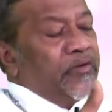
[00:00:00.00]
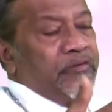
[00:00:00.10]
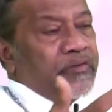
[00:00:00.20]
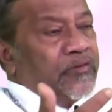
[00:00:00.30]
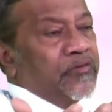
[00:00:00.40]

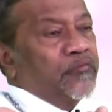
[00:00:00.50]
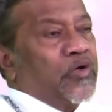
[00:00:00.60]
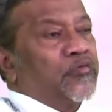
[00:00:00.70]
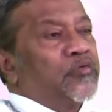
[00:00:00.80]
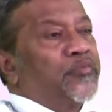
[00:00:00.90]
Now, one
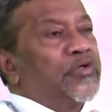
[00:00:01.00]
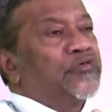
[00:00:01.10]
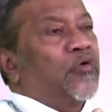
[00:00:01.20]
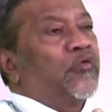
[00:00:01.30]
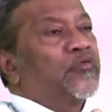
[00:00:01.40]
of the priests
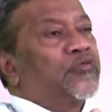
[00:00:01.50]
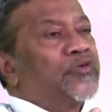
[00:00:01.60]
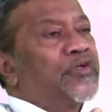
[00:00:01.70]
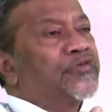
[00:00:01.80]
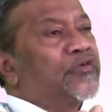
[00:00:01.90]
also
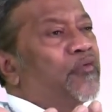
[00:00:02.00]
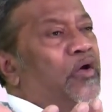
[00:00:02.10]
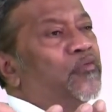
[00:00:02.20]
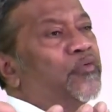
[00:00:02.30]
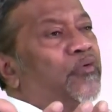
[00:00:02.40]
suggested, why
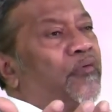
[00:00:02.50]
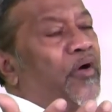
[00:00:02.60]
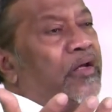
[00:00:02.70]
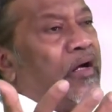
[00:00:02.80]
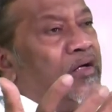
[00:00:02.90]
do we,
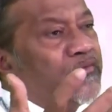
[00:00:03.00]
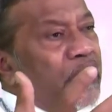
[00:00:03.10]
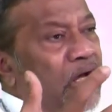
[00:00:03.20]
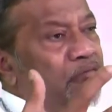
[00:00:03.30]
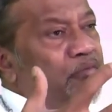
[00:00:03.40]
why can't we
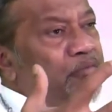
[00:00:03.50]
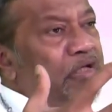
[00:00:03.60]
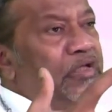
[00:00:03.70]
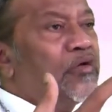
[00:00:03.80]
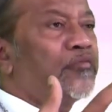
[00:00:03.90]
have a
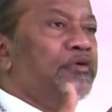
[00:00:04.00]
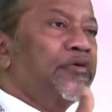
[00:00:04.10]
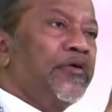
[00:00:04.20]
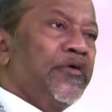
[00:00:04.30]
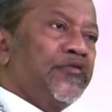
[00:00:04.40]
meeting of the
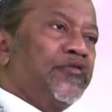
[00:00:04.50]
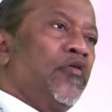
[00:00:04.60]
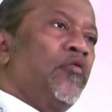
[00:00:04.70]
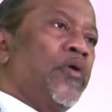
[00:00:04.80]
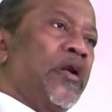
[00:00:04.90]

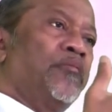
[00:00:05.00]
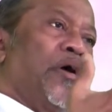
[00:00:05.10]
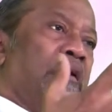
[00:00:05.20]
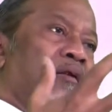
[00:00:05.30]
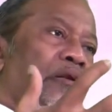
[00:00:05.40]
Syro
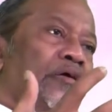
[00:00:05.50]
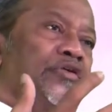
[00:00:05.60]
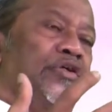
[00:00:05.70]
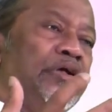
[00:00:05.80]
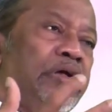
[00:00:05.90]
Malabar
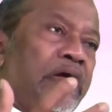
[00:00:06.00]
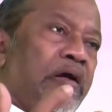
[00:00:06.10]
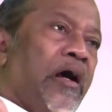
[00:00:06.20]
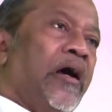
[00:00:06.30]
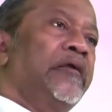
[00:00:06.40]
clergy
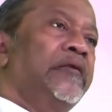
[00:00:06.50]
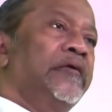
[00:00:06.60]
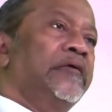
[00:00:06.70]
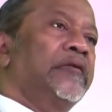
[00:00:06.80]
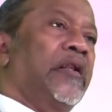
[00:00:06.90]

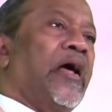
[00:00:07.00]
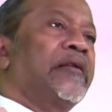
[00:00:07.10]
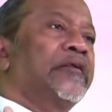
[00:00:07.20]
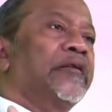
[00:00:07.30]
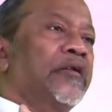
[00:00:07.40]
and the
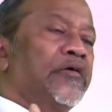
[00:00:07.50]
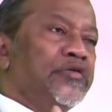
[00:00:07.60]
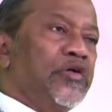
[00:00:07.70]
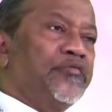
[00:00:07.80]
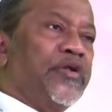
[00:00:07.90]
Latin
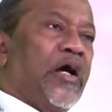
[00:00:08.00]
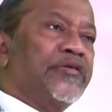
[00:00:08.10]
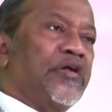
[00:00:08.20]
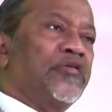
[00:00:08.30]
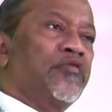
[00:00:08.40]
clergy of the
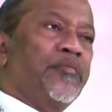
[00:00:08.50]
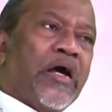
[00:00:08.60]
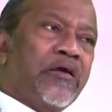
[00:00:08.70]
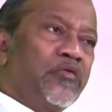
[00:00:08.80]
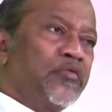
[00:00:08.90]
Archdiocese of
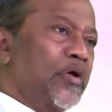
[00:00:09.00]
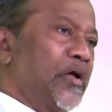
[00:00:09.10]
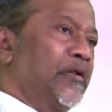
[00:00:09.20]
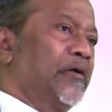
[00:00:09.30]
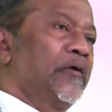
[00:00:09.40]
Bangalore
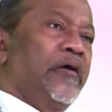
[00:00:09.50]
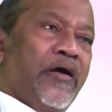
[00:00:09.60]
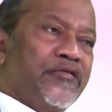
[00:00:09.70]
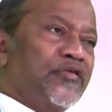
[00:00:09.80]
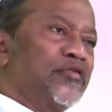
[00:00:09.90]
together. I
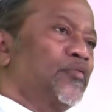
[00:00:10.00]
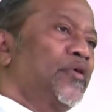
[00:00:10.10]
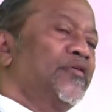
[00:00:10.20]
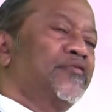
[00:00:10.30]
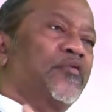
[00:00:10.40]
said,
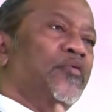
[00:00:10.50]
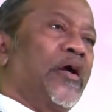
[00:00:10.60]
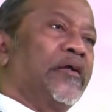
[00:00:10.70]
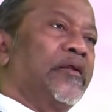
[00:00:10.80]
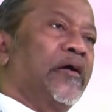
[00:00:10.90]
surely it's a good
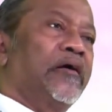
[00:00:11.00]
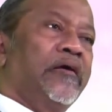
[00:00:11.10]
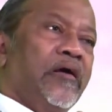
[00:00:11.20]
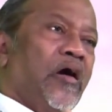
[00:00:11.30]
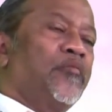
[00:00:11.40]
idea.
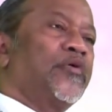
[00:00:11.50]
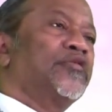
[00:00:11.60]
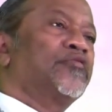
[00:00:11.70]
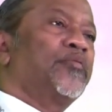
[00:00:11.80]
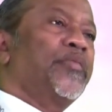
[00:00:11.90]
Our
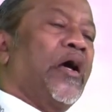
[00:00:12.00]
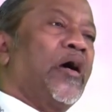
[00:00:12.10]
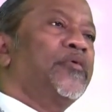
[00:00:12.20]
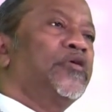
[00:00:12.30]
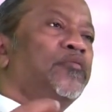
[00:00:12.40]
priests would be
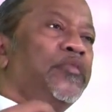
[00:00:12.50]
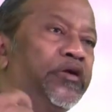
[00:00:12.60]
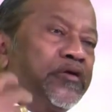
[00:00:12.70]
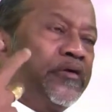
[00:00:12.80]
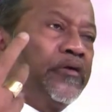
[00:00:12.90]
happy to
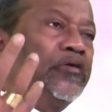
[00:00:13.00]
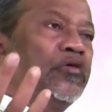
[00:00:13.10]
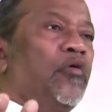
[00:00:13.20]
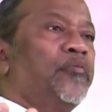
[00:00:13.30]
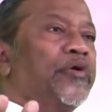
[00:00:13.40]
meet
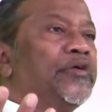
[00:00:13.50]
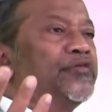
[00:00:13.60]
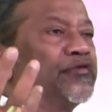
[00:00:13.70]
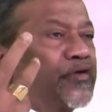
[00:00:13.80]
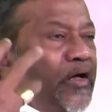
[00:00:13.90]
your
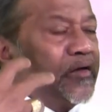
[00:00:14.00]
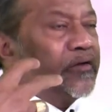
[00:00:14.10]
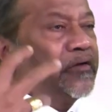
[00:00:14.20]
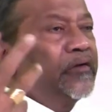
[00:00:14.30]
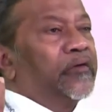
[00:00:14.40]
priests
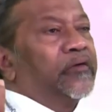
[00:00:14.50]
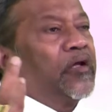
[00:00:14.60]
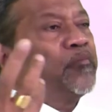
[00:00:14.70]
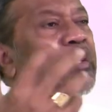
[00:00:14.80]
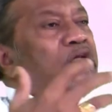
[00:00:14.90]
and there
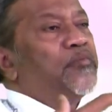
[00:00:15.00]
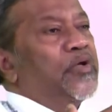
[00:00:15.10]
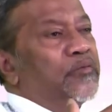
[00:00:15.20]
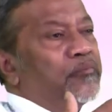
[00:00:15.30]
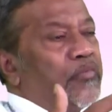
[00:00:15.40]
might
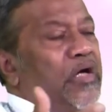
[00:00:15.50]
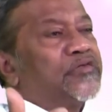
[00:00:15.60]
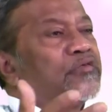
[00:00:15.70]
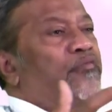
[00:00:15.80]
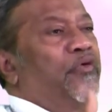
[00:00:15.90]
be
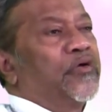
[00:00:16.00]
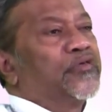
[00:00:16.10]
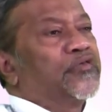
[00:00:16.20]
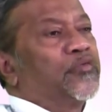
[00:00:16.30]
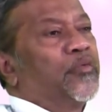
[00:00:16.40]
much for
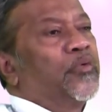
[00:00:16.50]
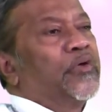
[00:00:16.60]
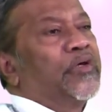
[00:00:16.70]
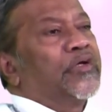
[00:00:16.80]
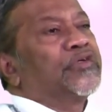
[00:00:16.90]
us to
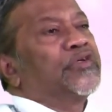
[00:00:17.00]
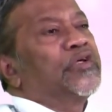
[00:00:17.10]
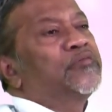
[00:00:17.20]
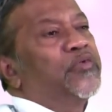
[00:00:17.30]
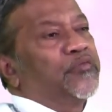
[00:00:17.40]

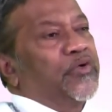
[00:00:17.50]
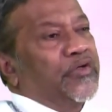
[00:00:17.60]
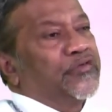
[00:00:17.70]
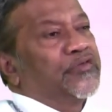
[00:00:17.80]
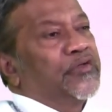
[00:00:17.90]
exchange between
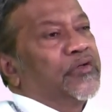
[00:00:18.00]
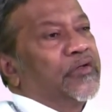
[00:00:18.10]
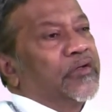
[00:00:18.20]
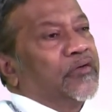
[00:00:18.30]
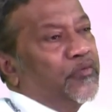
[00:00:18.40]
us.
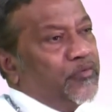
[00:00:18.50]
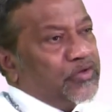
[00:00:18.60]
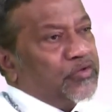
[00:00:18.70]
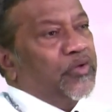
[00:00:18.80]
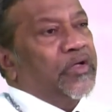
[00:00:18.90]
We will
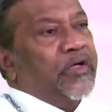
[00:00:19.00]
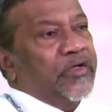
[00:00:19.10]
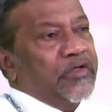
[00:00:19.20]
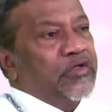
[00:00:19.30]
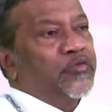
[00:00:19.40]
surely continue